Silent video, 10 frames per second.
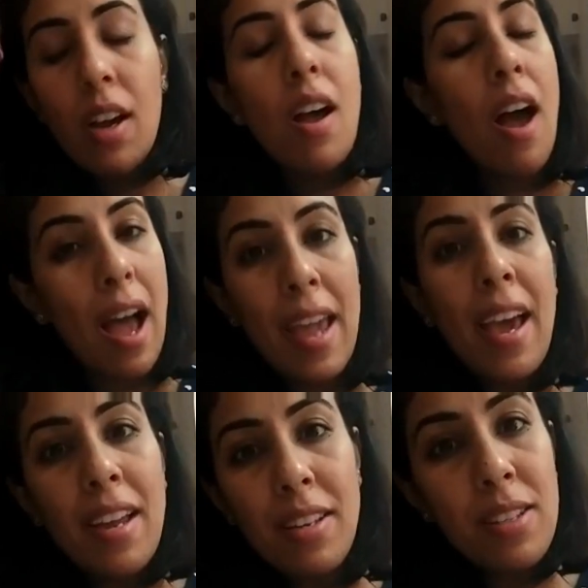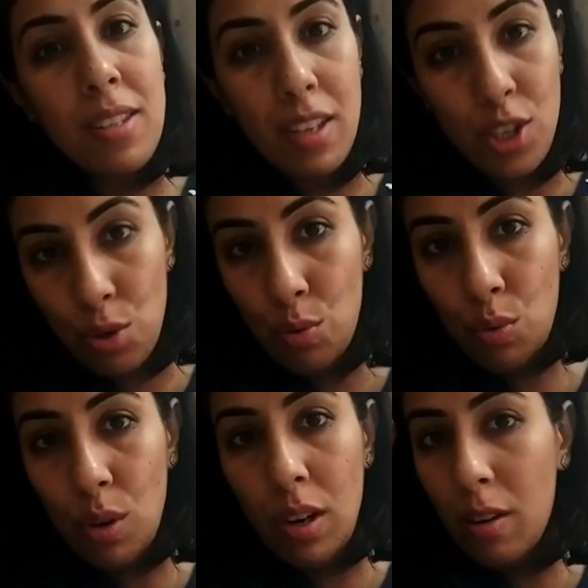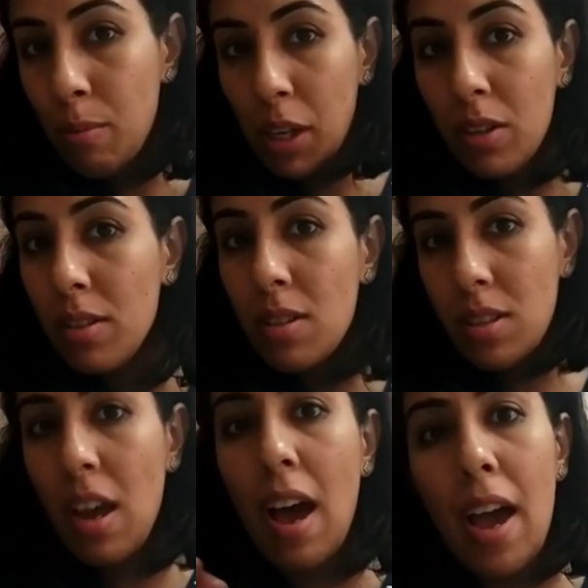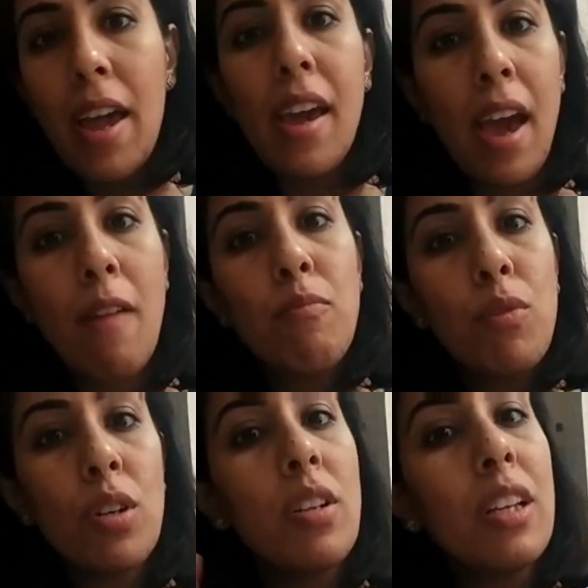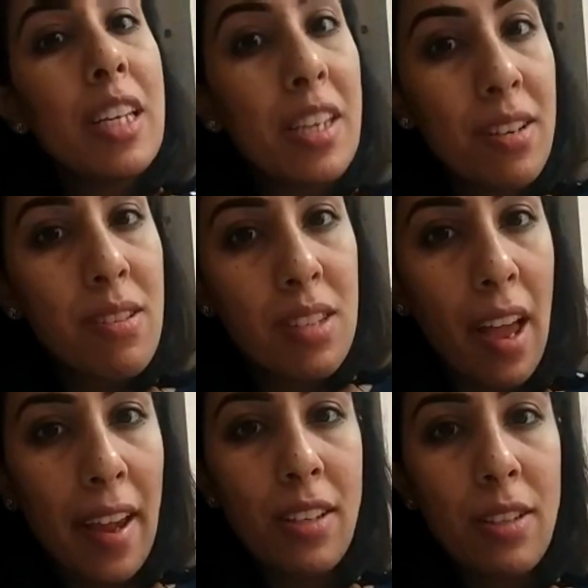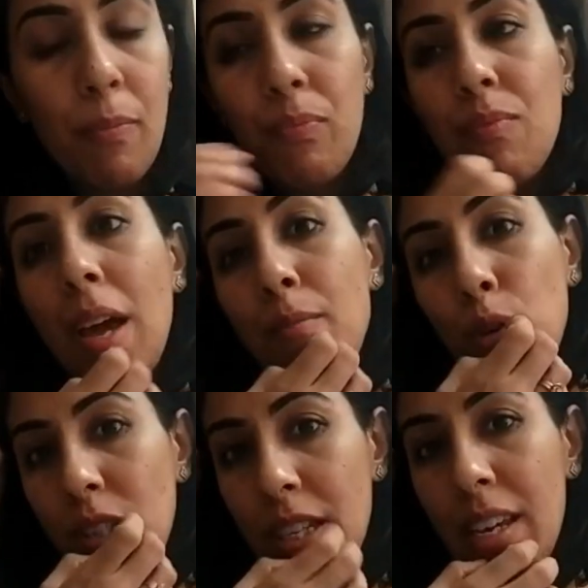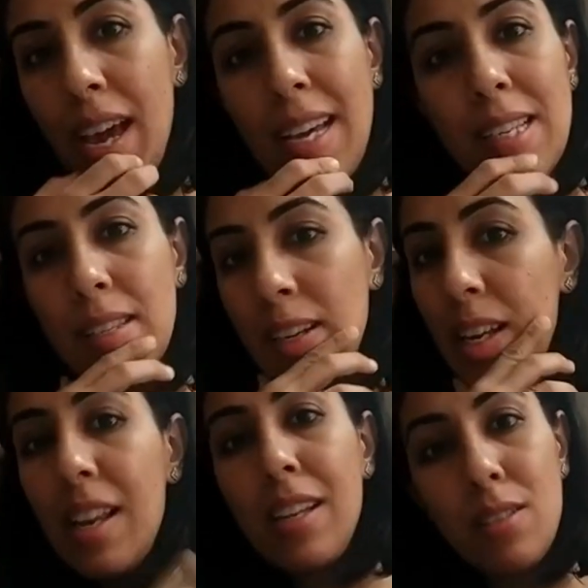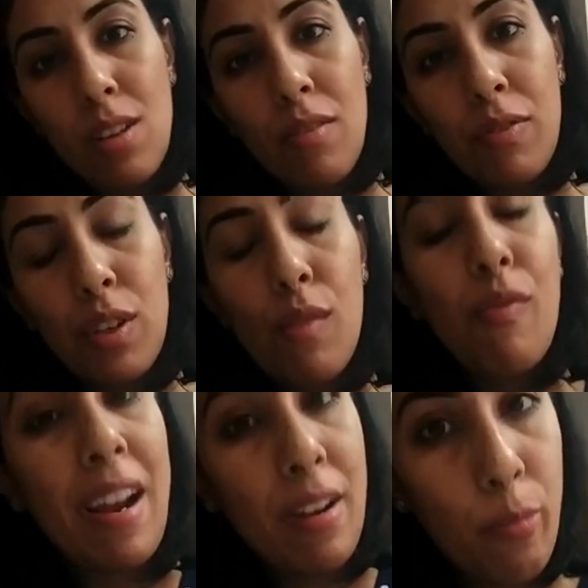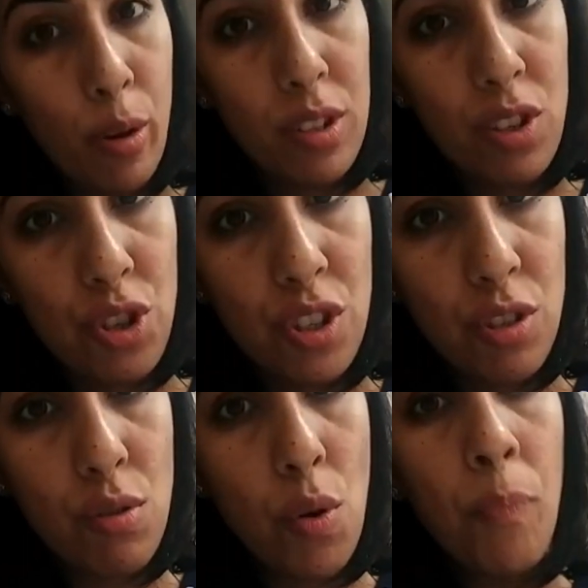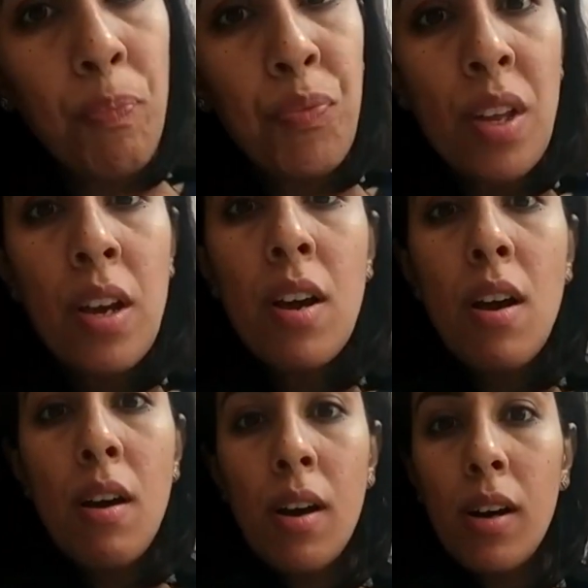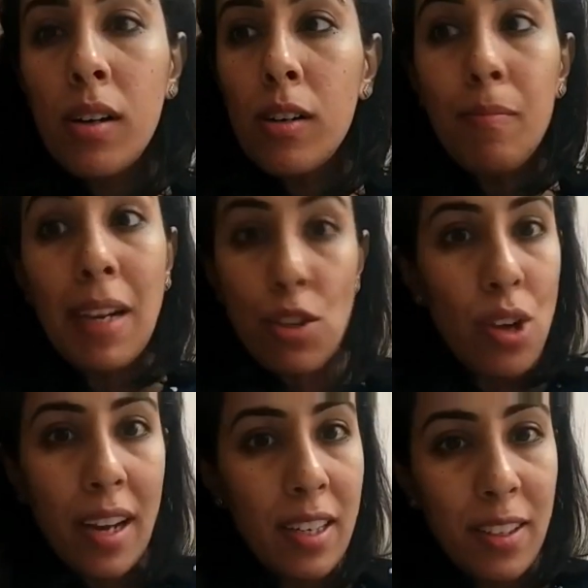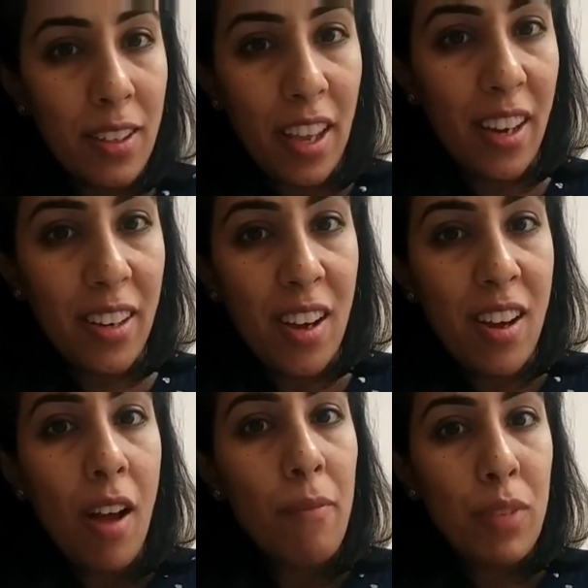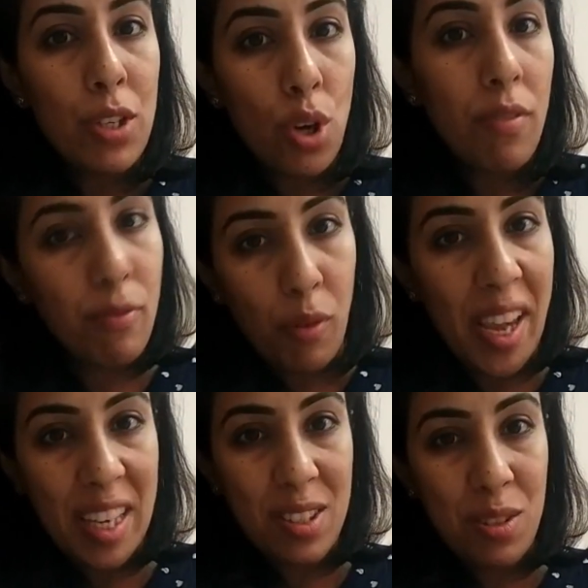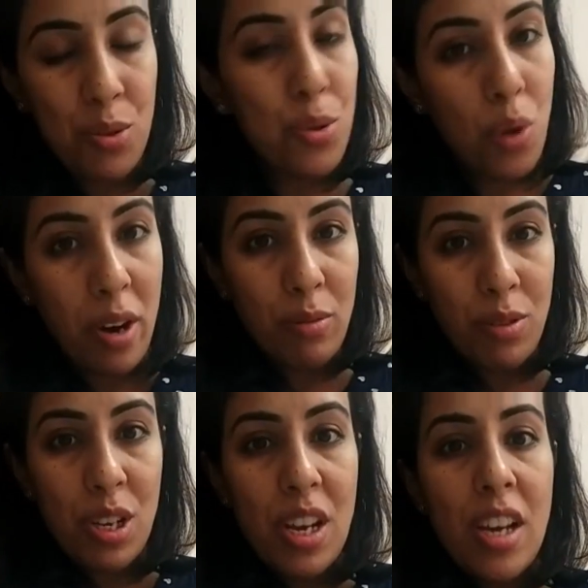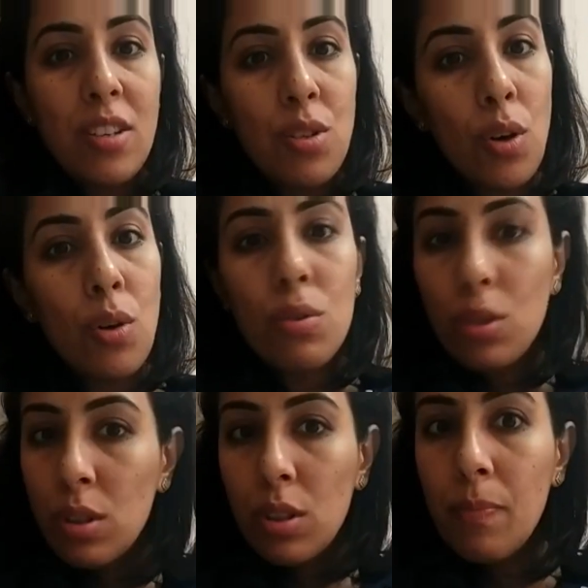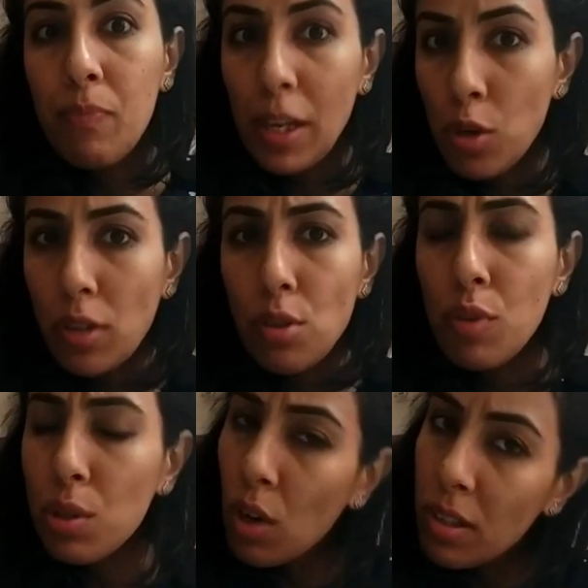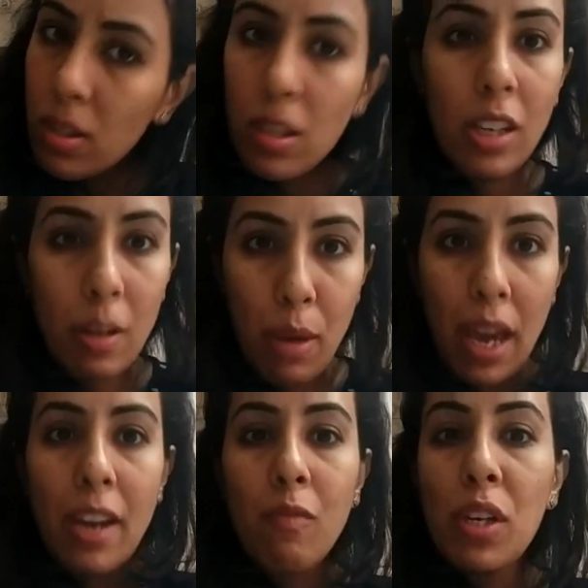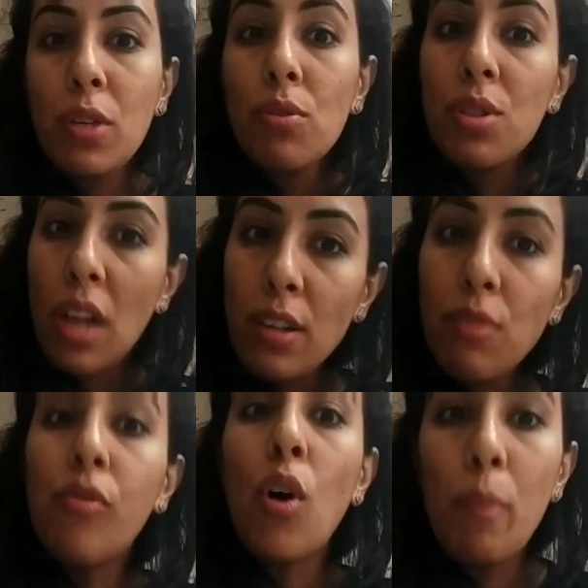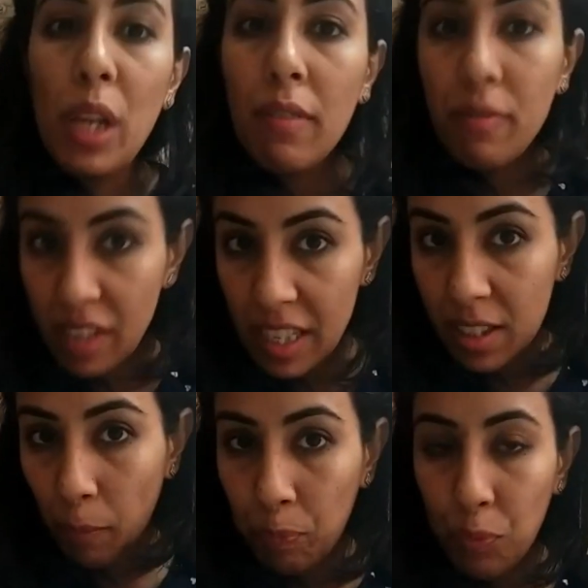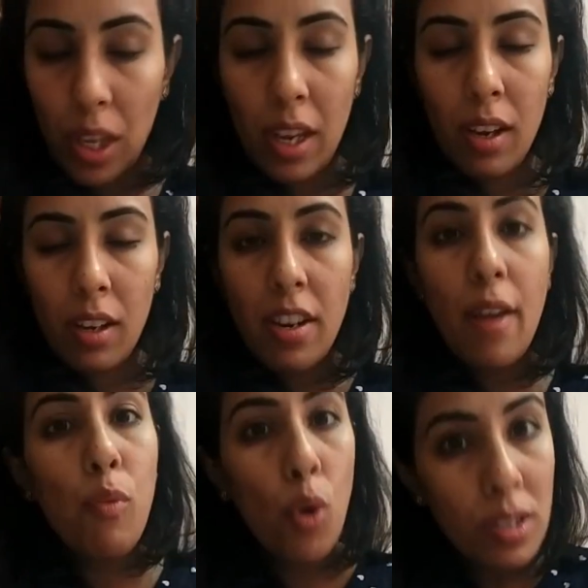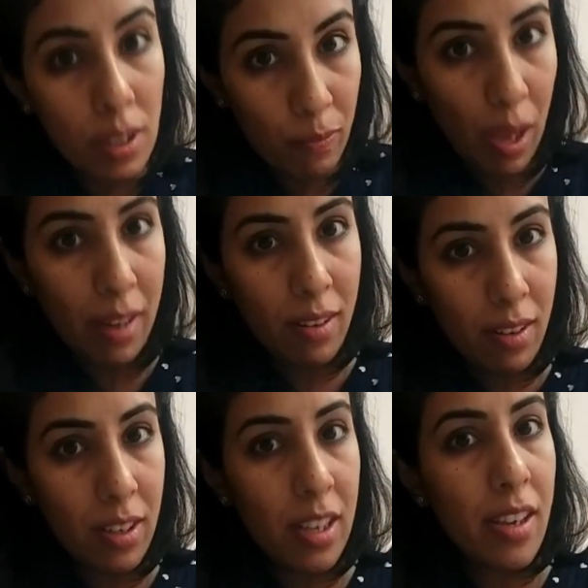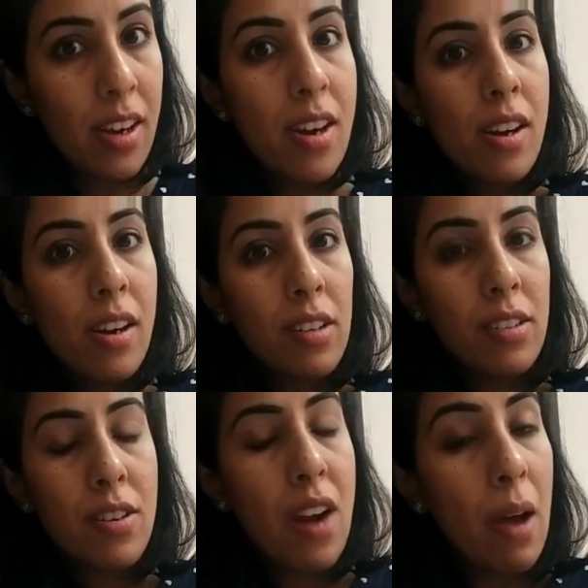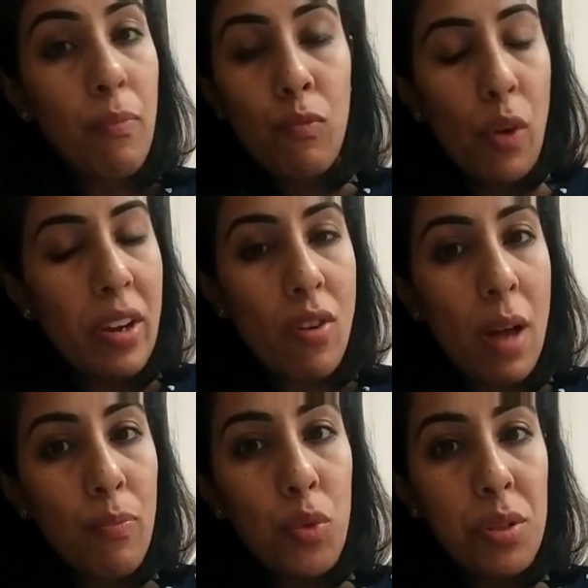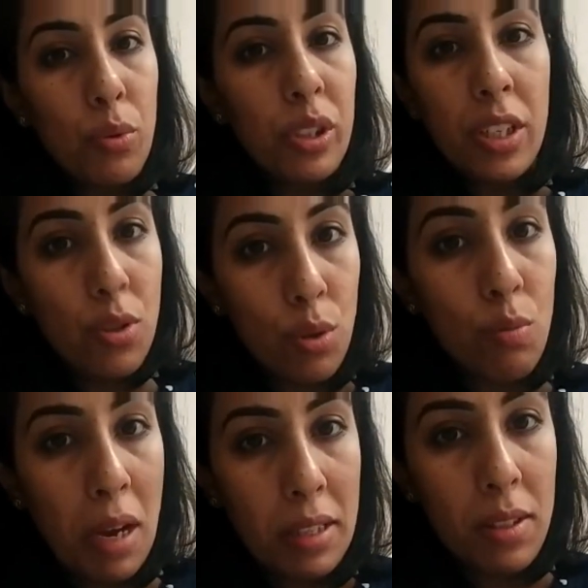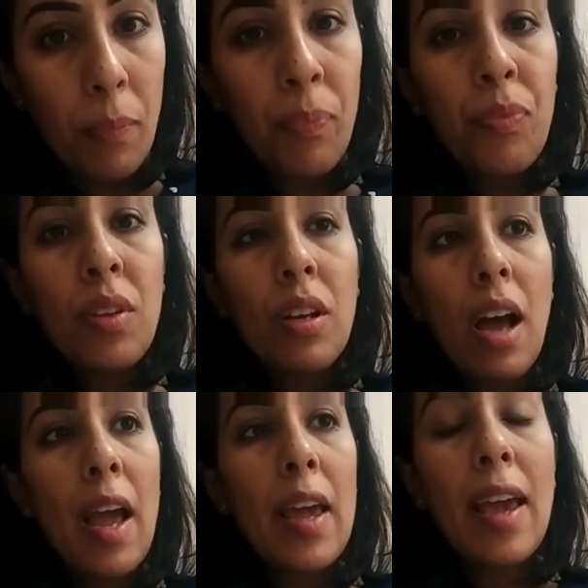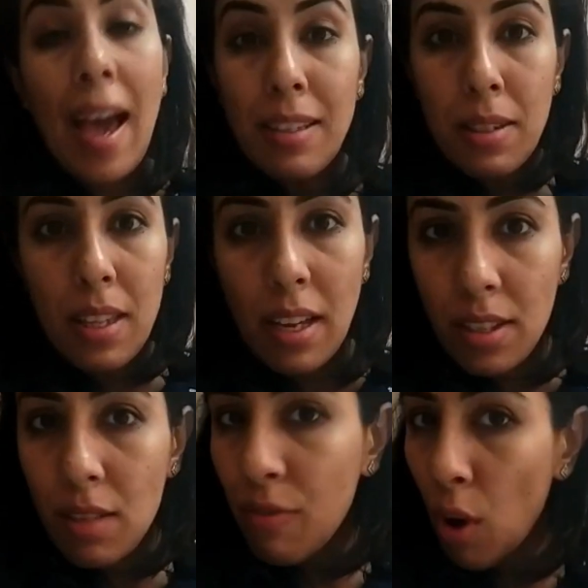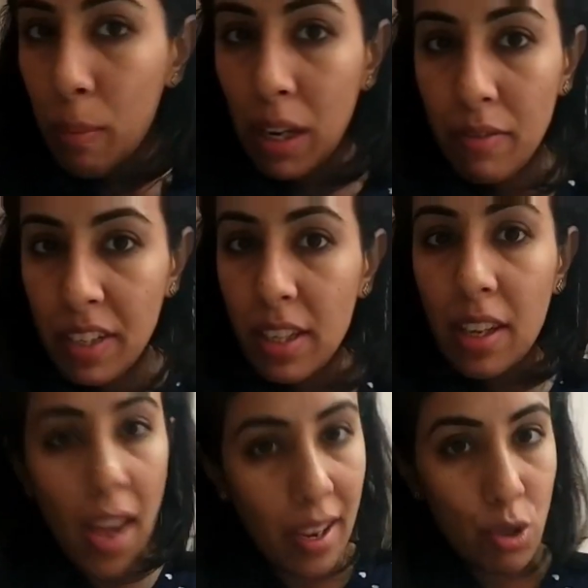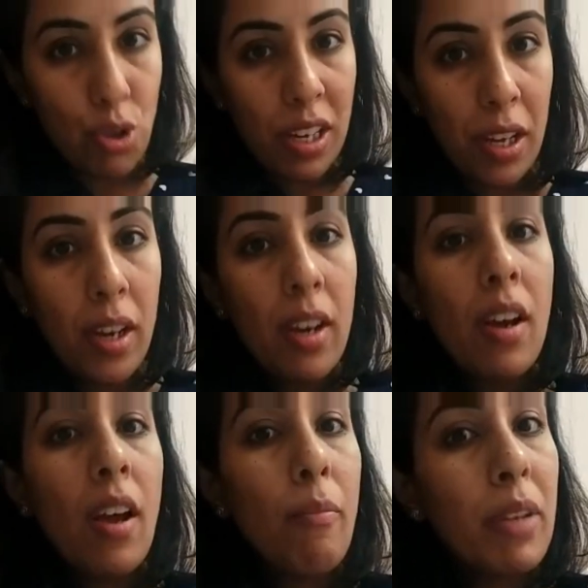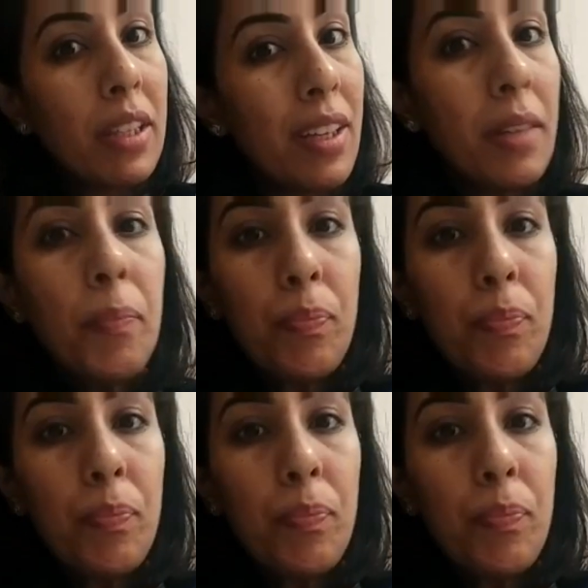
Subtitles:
I had this issue because I am on a leaner side. My body has a less of fat deposition, so my child didn't gain much of weight throughout. So my doctor was constantly behind me to start formula feed. Okay, there was a month, the Ram when Ram was only 2 months, I had started formula feeding actually, but then